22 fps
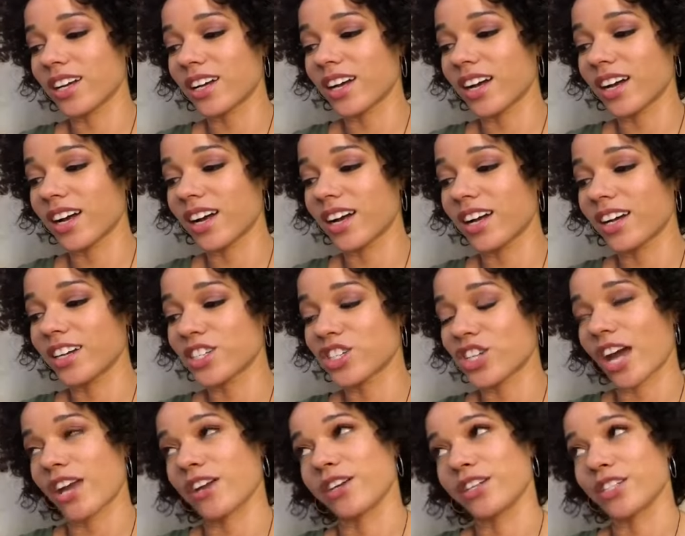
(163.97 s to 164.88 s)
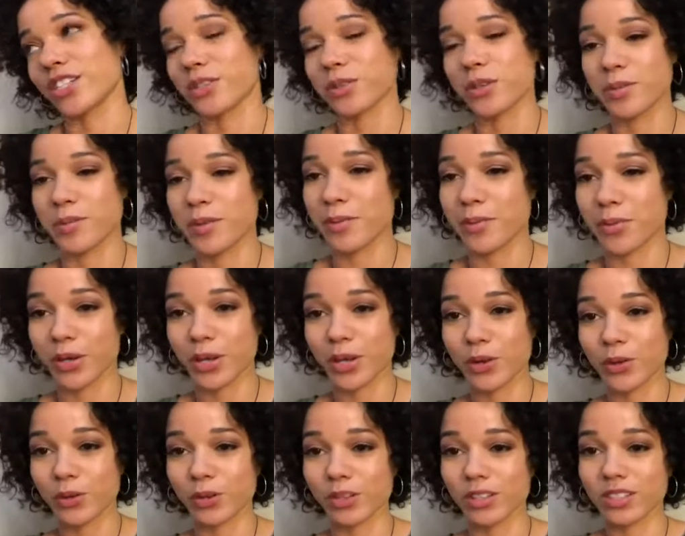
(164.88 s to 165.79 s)
Shadowhunter would be pretty
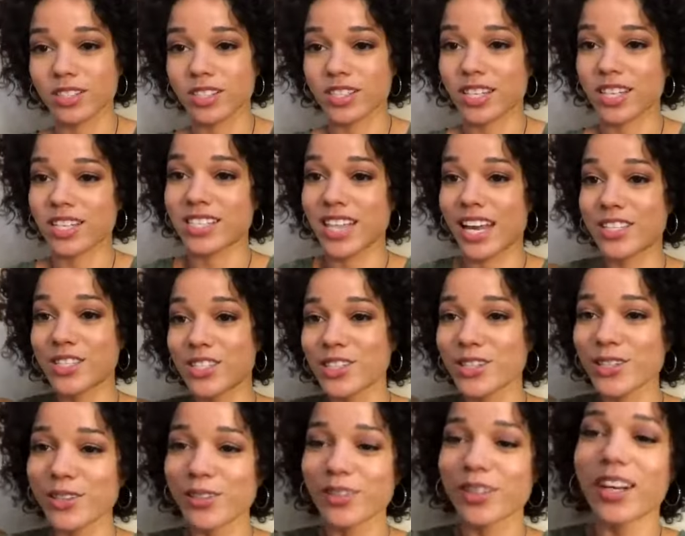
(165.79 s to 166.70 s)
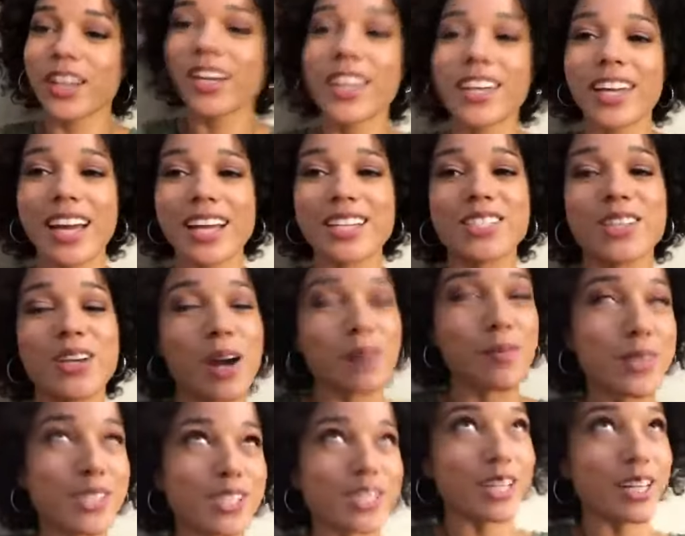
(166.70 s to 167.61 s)
cool, just because I do, you guys know how
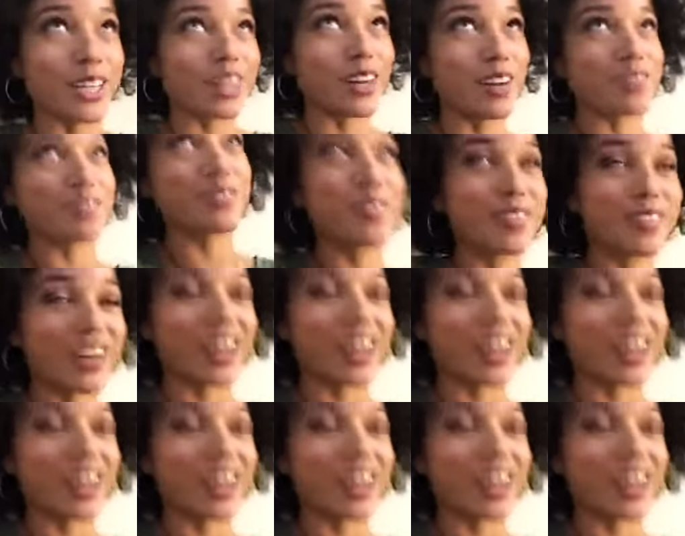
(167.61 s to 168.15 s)
much I love,